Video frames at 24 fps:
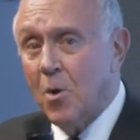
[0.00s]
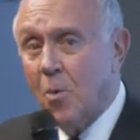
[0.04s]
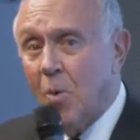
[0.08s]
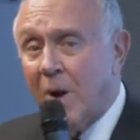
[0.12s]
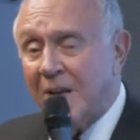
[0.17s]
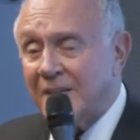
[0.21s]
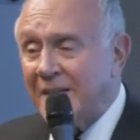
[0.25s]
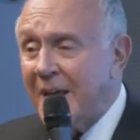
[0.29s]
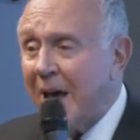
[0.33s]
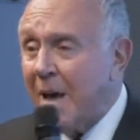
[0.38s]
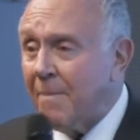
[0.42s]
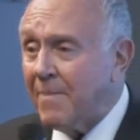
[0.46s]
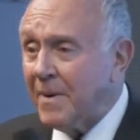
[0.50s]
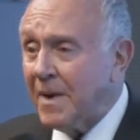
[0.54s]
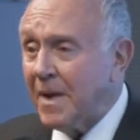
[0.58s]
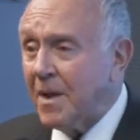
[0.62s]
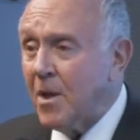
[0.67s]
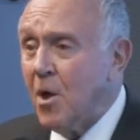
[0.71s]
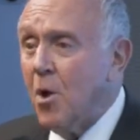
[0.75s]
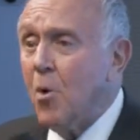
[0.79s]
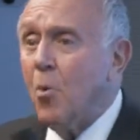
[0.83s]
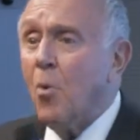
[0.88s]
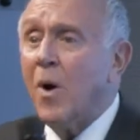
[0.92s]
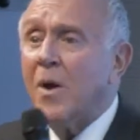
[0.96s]
what's
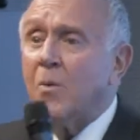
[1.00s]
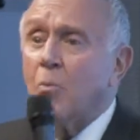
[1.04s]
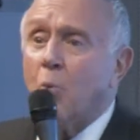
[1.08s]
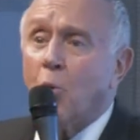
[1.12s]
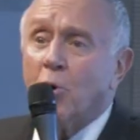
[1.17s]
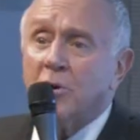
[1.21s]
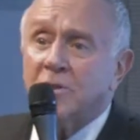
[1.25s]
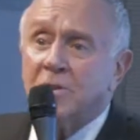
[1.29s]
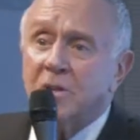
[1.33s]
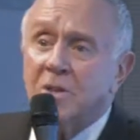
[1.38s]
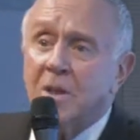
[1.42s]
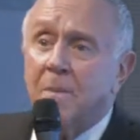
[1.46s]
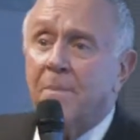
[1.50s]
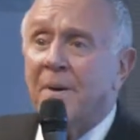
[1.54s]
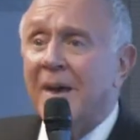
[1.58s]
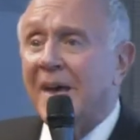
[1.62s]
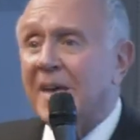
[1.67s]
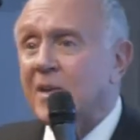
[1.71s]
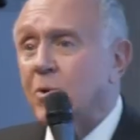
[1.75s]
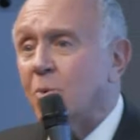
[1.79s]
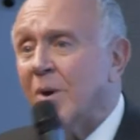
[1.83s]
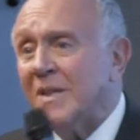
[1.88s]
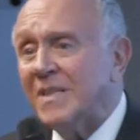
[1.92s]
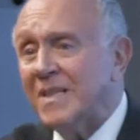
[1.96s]
happening, what worked in the
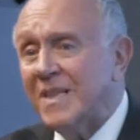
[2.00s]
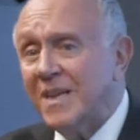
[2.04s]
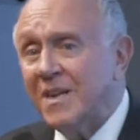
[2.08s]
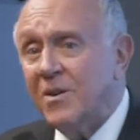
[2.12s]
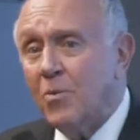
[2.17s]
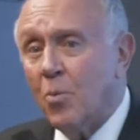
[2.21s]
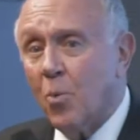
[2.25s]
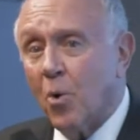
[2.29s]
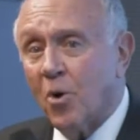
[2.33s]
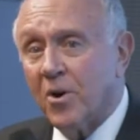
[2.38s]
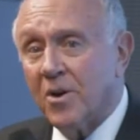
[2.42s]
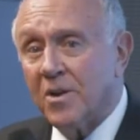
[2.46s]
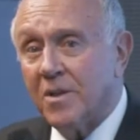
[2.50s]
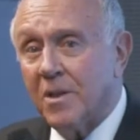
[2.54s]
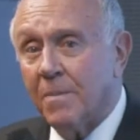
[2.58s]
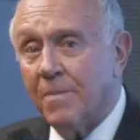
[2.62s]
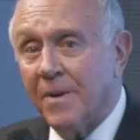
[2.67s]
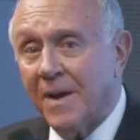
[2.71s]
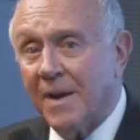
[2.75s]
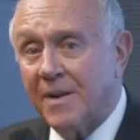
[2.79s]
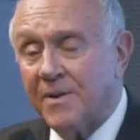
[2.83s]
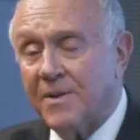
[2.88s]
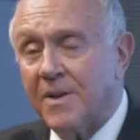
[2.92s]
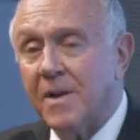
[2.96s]
past, what didn't work in the
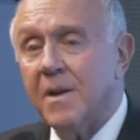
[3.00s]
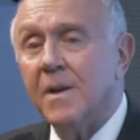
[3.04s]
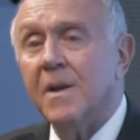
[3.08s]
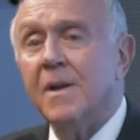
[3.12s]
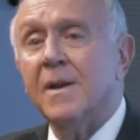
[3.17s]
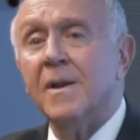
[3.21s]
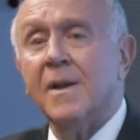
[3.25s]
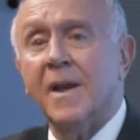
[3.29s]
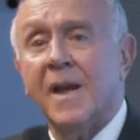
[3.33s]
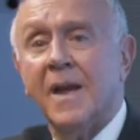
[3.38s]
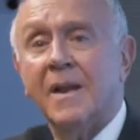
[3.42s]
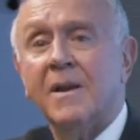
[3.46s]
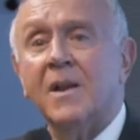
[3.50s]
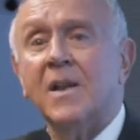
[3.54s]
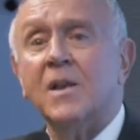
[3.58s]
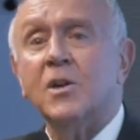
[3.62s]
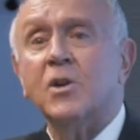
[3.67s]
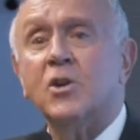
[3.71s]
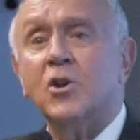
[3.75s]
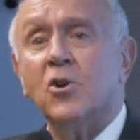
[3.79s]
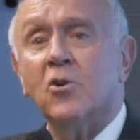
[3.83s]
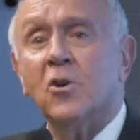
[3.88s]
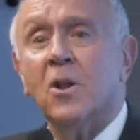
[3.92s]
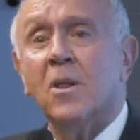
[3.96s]
past, and
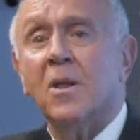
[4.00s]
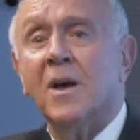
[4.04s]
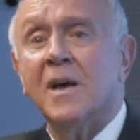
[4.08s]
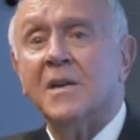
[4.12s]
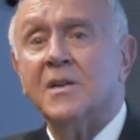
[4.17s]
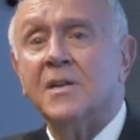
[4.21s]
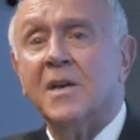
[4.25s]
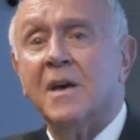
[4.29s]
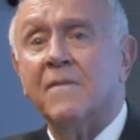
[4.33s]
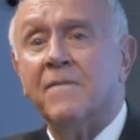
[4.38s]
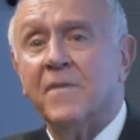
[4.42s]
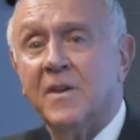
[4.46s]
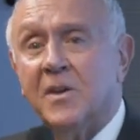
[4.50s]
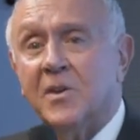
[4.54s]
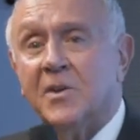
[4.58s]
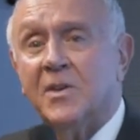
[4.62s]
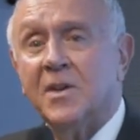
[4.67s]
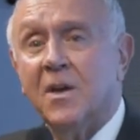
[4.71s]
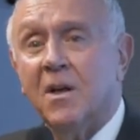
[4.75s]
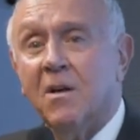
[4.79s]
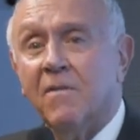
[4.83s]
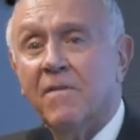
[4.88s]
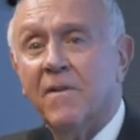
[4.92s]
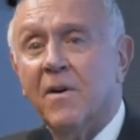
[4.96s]
internalize that for
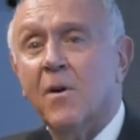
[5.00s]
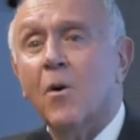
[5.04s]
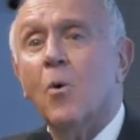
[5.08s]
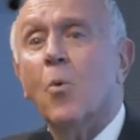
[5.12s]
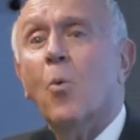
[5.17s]
yourself.